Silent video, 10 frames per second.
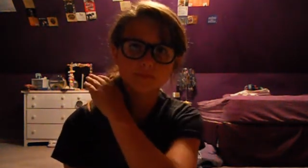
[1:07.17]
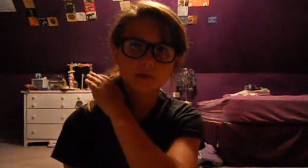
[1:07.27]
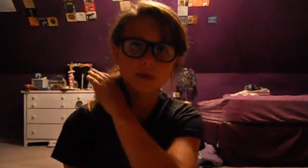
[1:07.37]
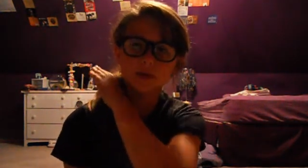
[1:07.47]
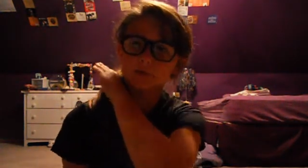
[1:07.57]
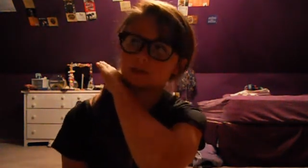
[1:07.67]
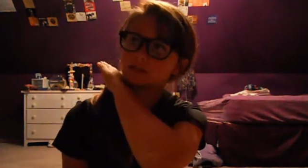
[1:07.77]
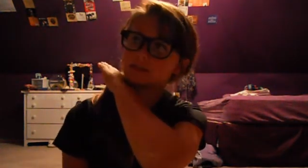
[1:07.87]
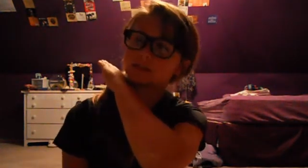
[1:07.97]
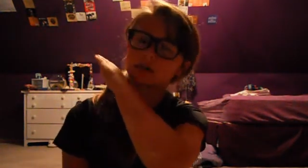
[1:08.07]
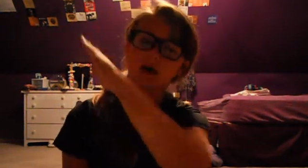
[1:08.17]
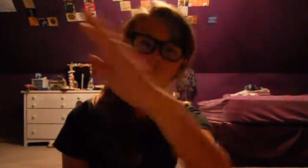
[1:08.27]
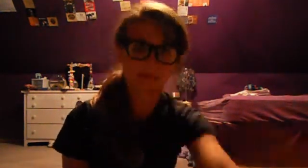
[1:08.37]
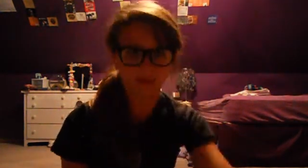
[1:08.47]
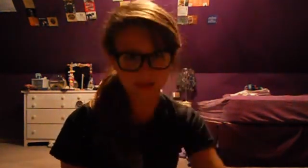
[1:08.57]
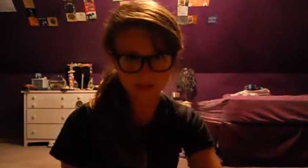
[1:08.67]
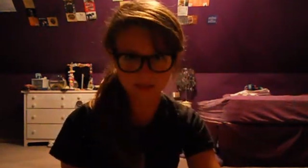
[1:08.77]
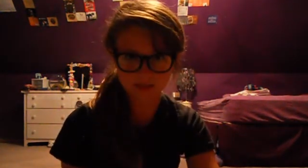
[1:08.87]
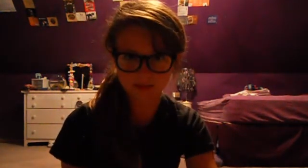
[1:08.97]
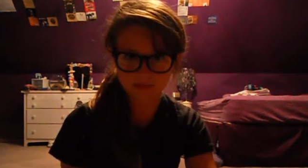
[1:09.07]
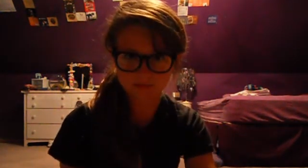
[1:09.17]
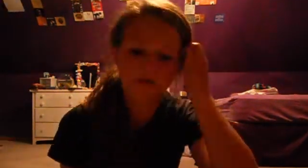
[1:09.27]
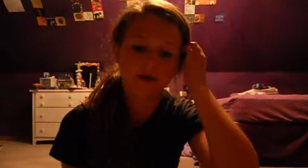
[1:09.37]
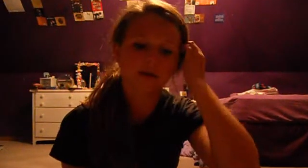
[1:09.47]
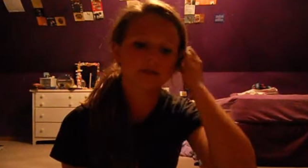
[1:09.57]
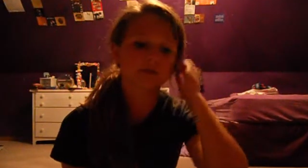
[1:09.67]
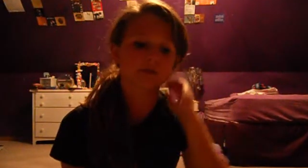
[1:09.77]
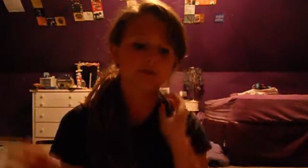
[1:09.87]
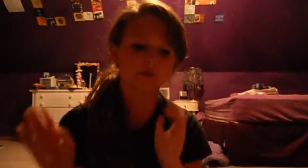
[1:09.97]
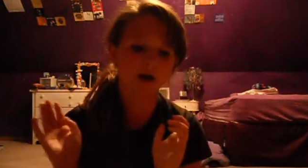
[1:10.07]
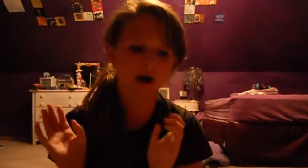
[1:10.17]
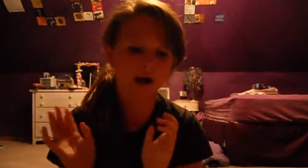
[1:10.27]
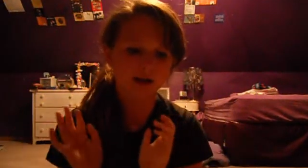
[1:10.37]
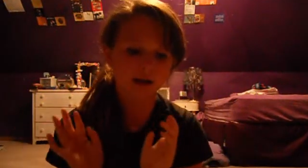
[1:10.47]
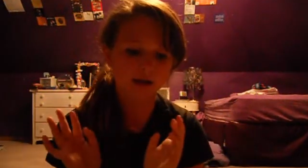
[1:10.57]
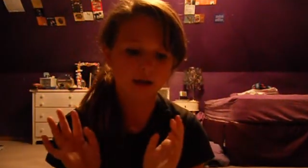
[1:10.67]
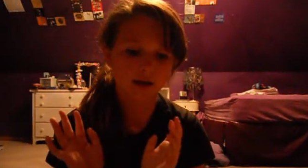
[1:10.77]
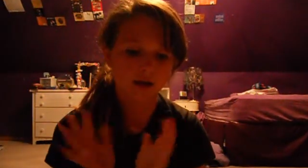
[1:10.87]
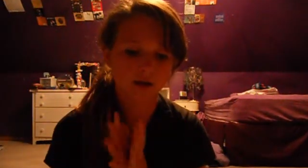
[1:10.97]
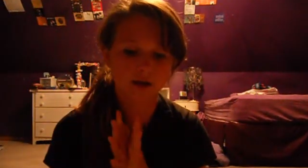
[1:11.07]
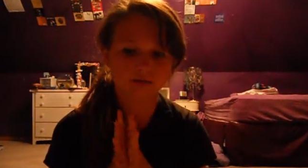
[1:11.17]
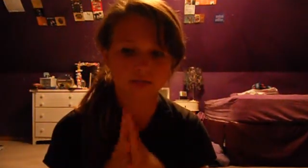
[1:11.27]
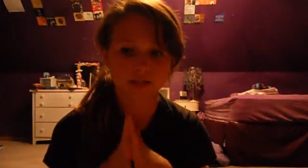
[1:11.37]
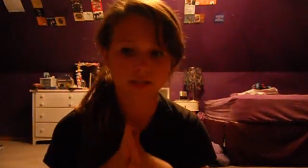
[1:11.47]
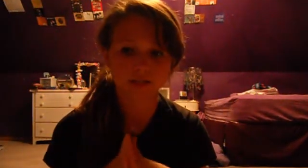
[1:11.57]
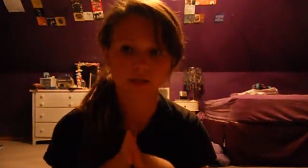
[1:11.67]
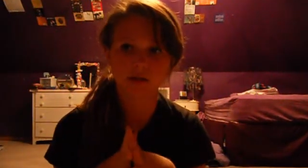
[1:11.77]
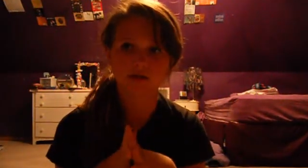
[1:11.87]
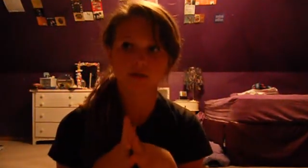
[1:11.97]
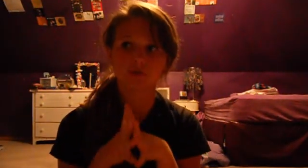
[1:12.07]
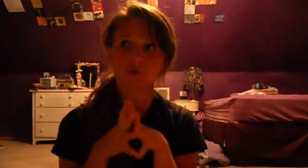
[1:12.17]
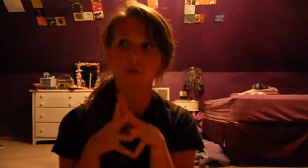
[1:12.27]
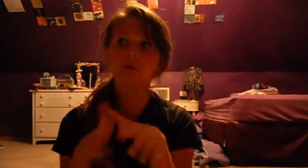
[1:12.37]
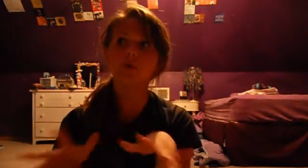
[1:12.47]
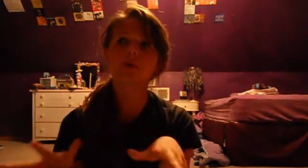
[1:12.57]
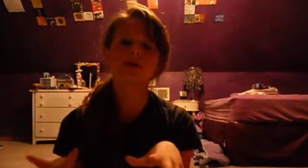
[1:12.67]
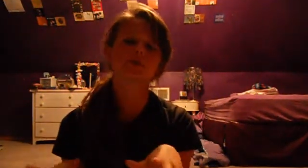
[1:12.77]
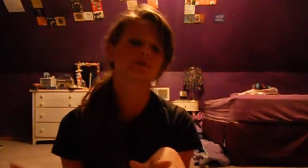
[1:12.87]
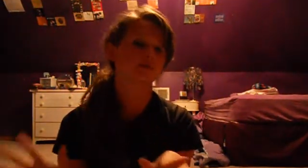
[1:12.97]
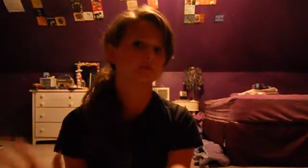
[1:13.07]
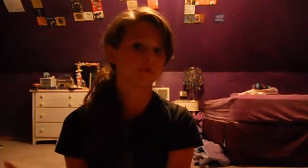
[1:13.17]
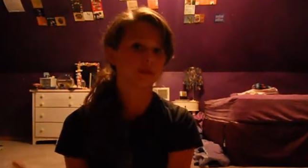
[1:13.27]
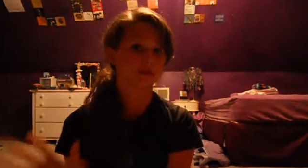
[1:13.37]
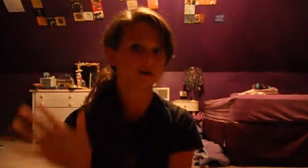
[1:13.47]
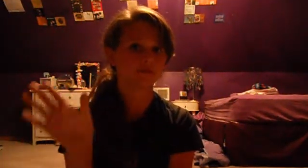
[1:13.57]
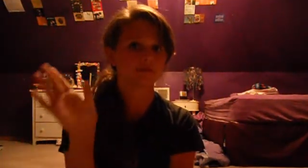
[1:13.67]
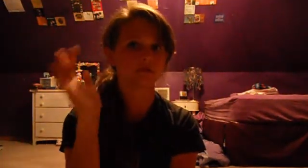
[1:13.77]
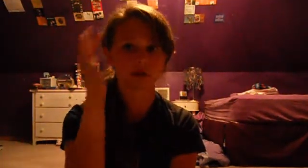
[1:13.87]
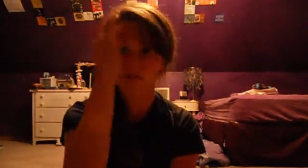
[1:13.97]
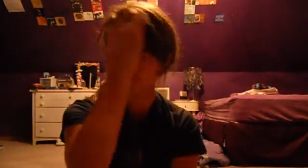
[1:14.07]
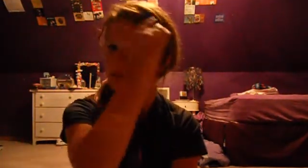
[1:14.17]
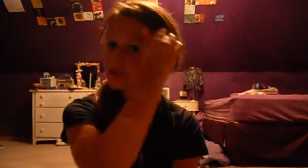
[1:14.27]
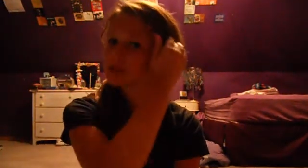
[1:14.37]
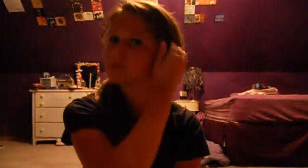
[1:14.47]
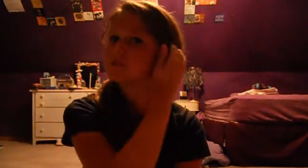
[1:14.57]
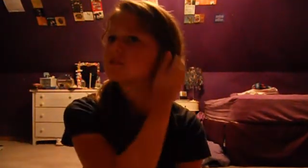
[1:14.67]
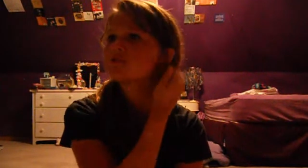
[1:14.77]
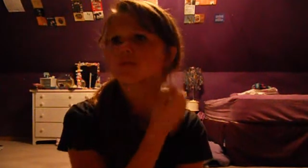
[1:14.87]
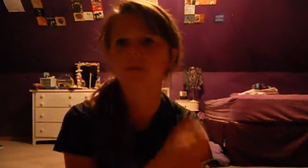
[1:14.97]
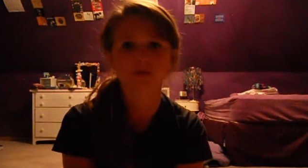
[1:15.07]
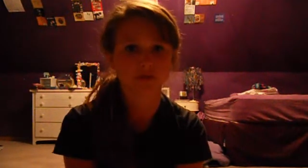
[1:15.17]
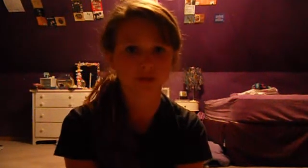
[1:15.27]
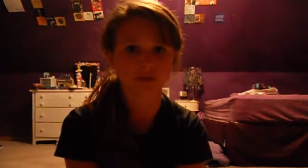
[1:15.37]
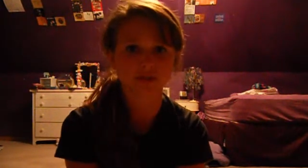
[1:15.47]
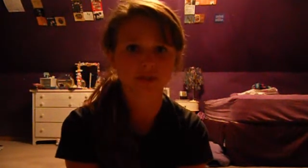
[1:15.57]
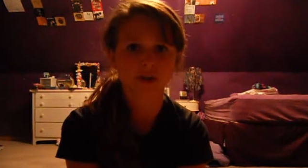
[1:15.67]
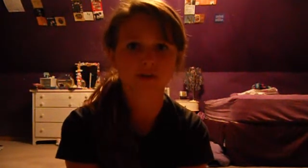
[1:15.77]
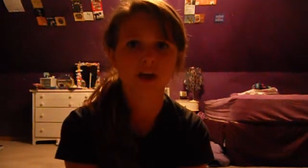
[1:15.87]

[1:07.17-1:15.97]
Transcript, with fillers: it was amazing. Okay, so I have waited two years of my life. I've been into the Beatles for about two years now.